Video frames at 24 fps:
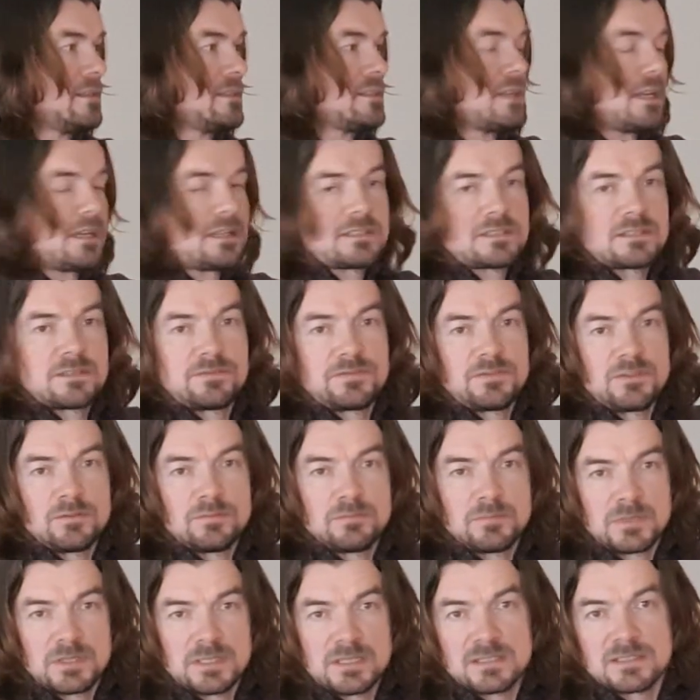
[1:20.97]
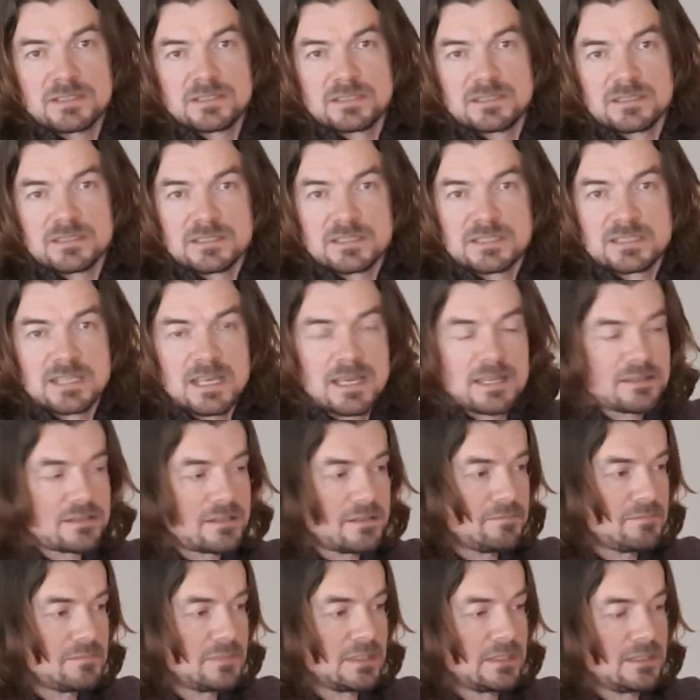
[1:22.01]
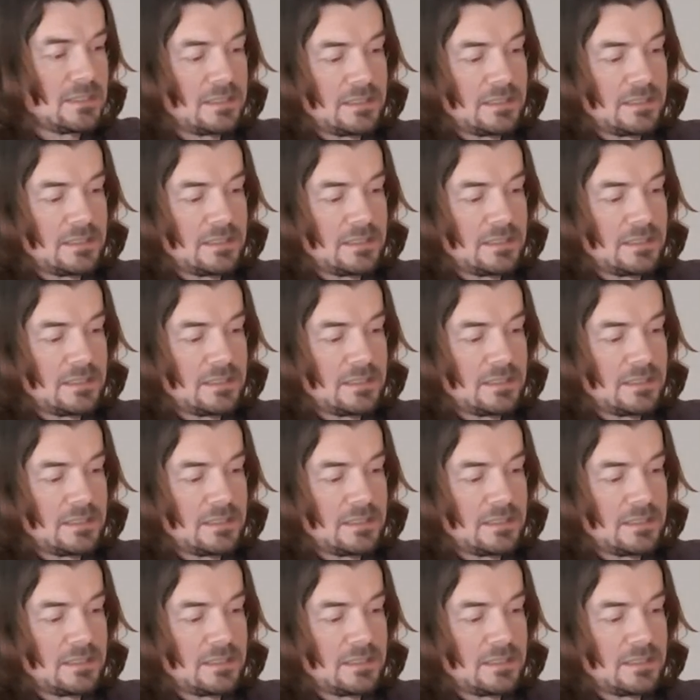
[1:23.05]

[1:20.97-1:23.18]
Takes a few minutes to set them.